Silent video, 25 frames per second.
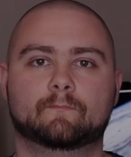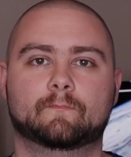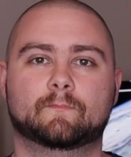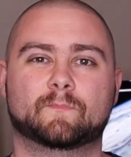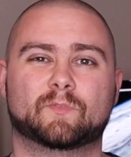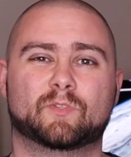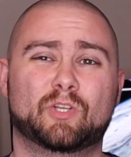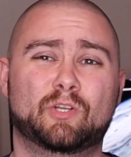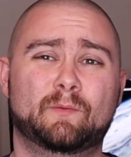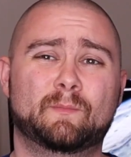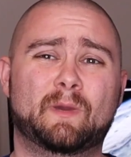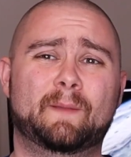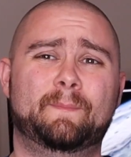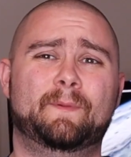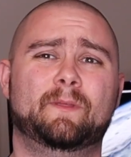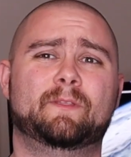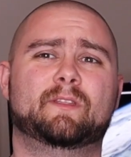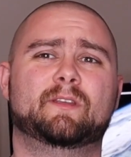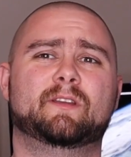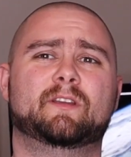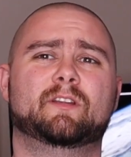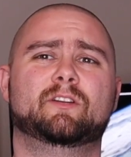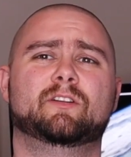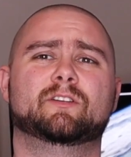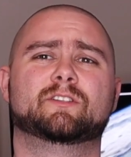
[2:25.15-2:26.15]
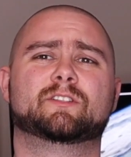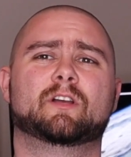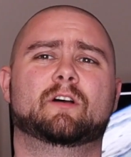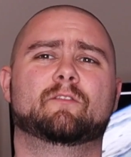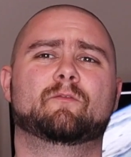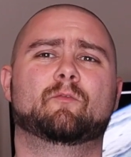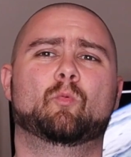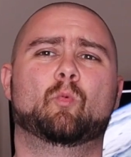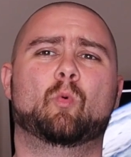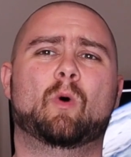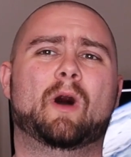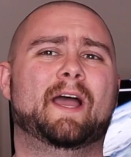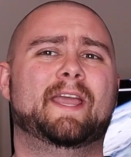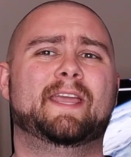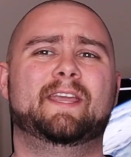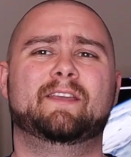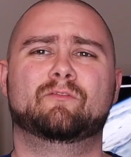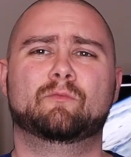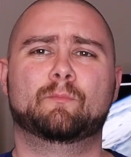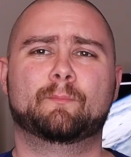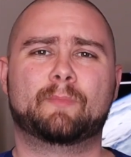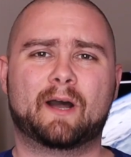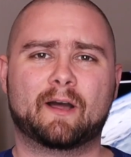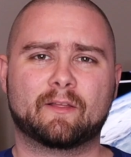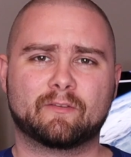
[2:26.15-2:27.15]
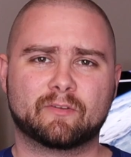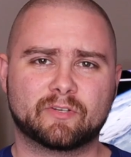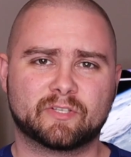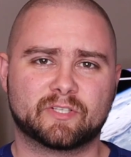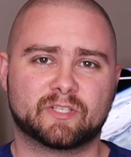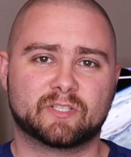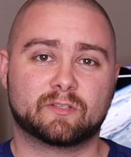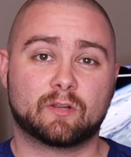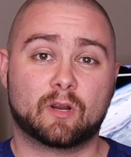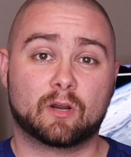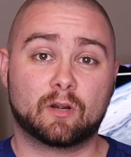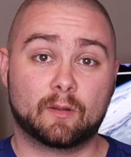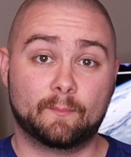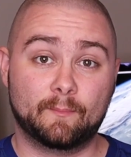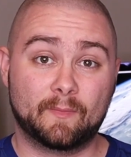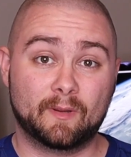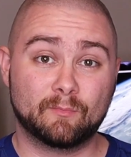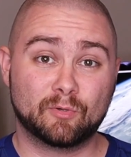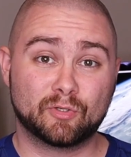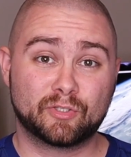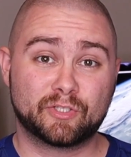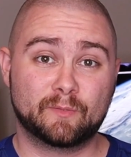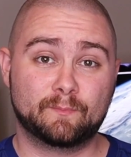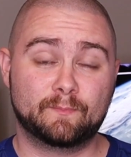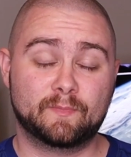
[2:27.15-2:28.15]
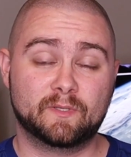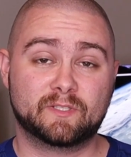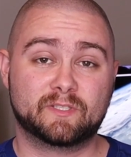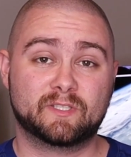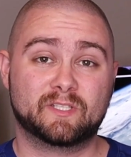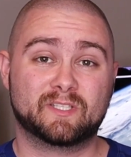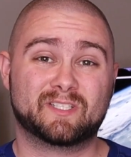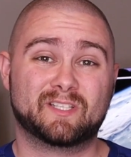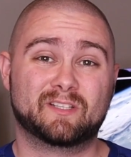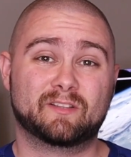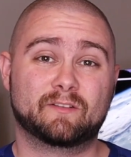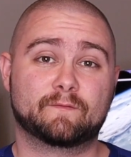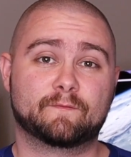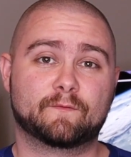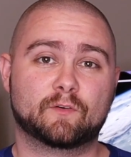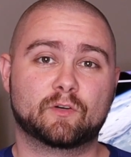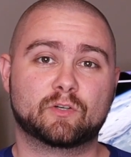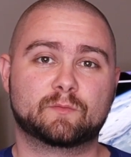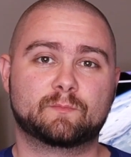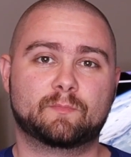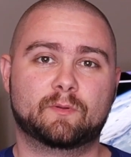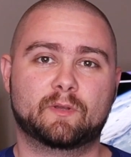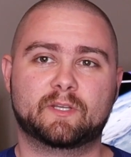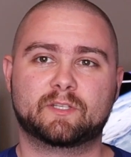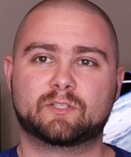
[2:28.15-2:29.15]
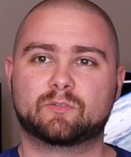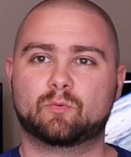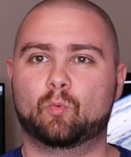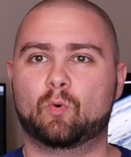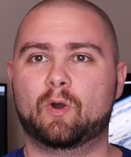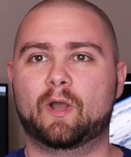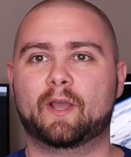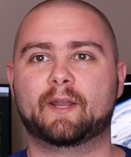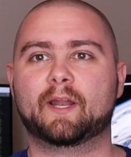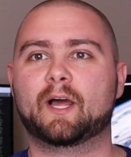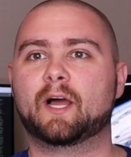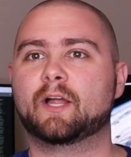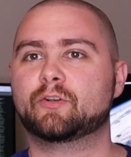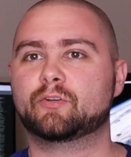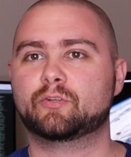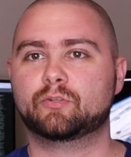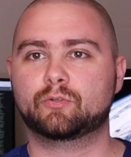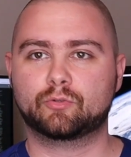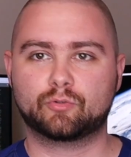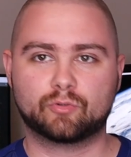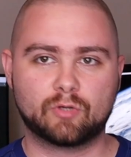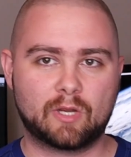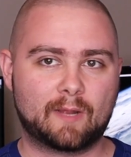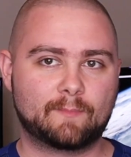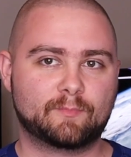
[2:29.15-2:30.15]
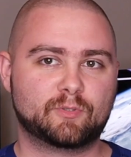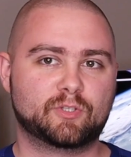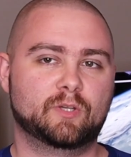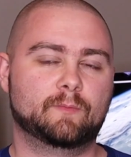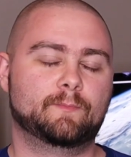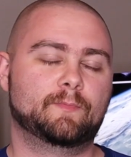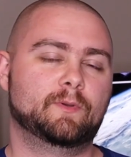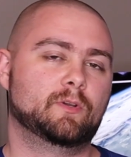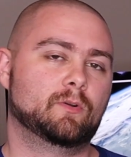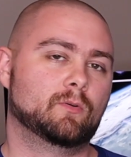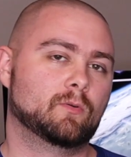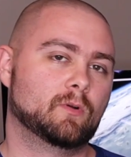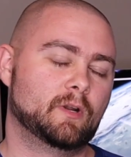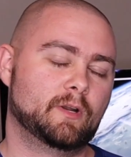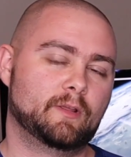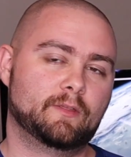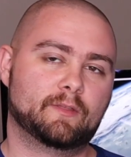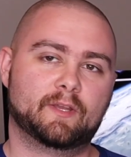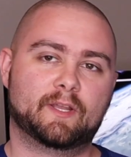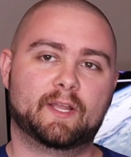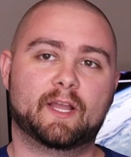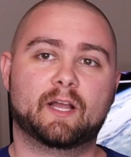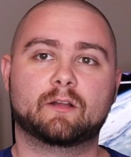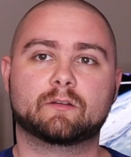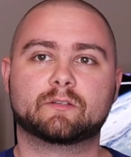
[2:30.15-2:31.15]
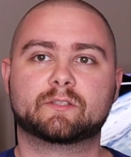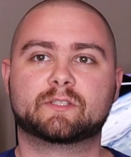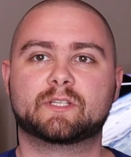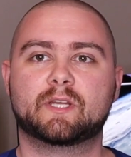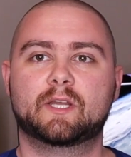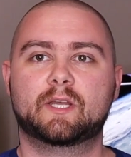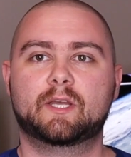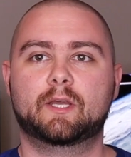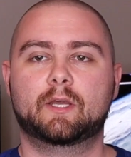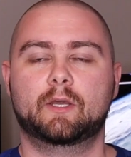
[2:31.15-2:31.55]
So you might be thinking to yourself, why even bother to start a membership business in the first place? Why not do drop shipping or anything else?